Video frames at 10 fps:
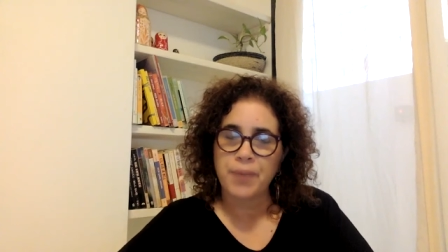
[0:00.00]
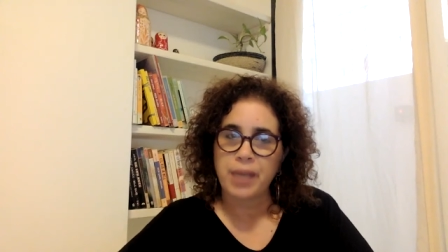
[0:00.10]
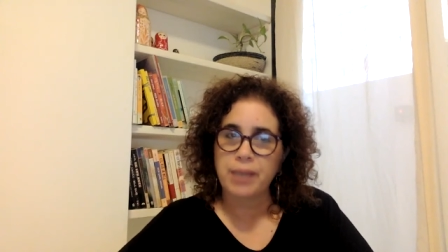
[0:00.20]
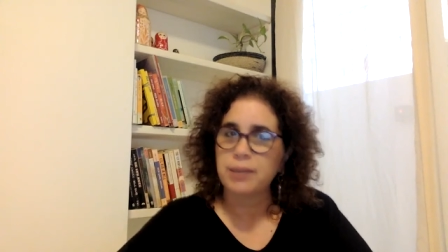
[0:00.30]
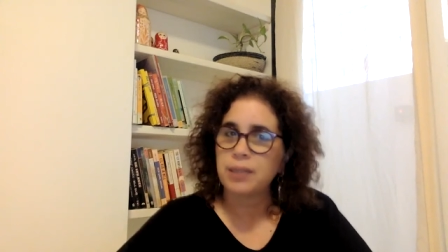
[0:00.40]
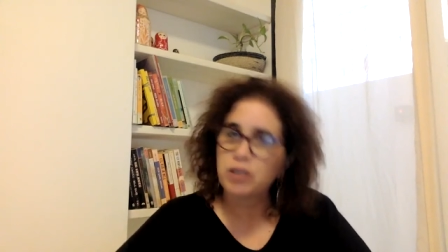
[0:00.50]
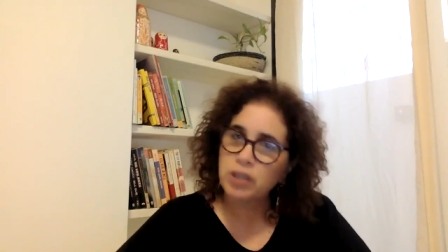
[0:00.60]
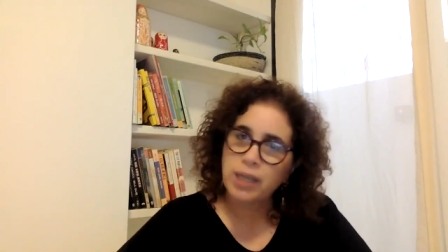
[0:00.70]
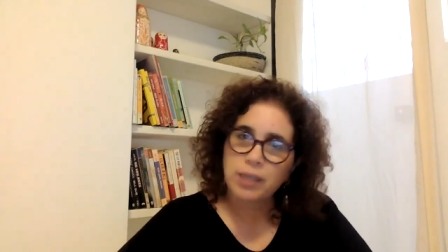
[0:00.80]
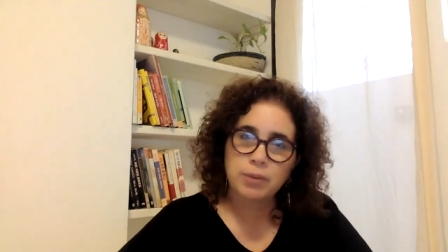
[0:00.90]
In such
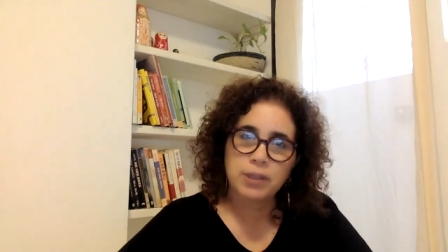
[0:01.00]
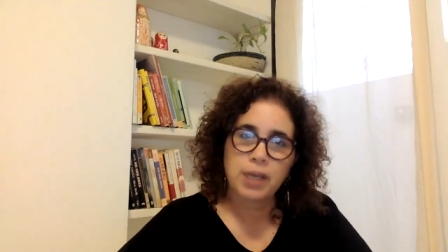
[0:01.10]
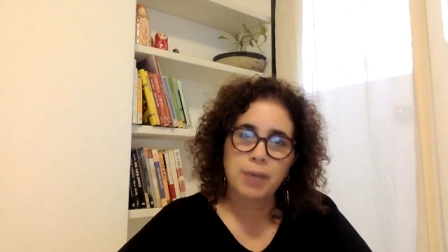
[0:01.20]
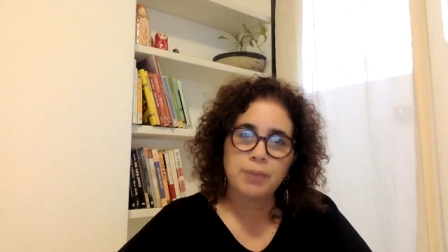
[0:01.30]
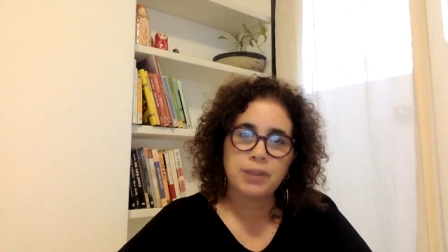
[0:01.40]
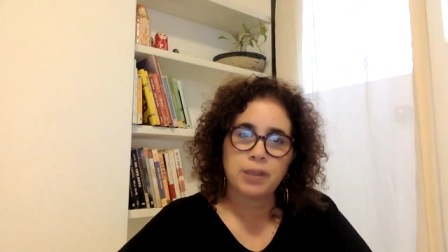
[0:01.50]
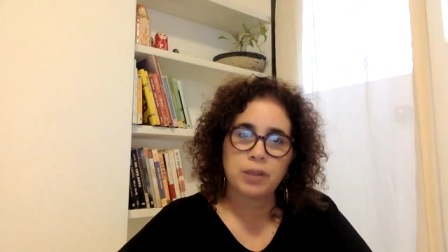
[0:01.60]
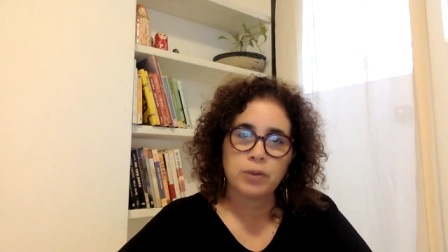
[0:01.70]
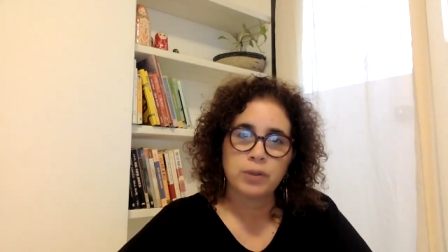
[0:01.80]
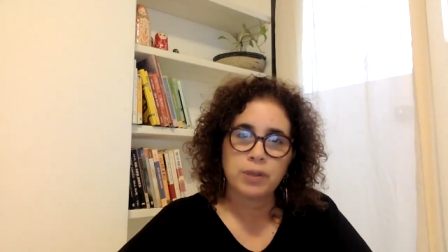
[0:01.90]
an accident
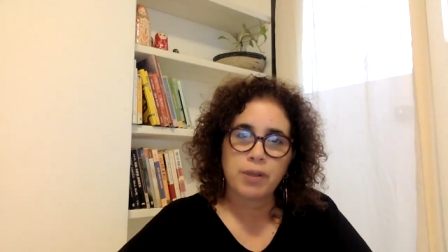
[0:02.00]
episode,